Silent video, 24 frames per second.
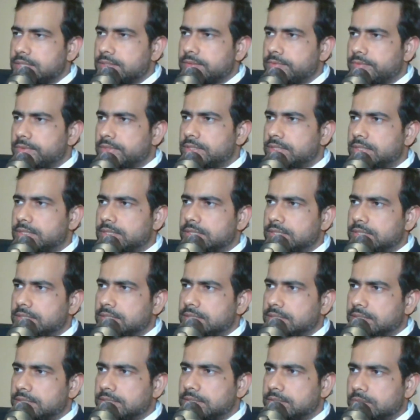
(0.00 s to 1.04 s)
with
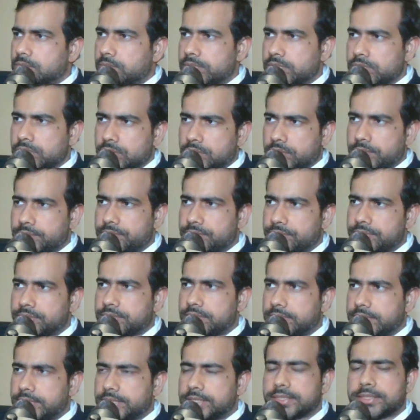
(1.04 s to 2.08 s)
uh, quant jobs,
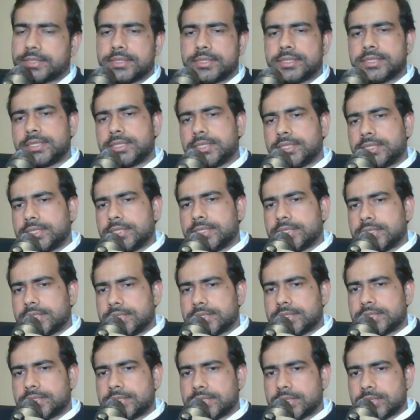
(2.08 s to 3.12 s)
right?
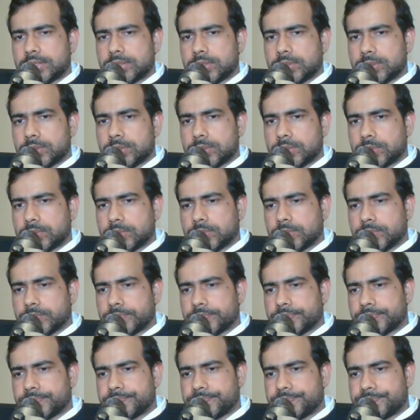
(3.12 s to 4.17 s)

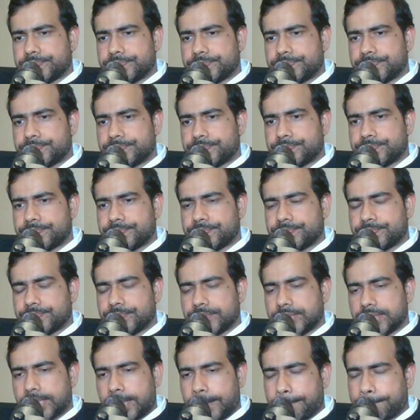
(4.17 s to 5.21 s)
So,
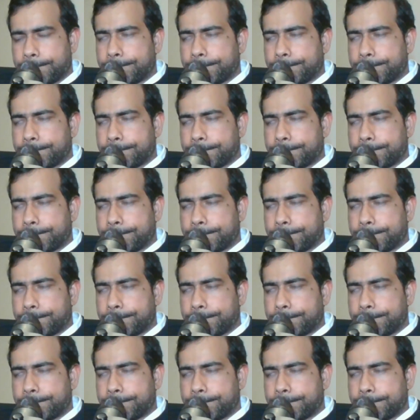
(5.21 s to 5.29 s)
yeah.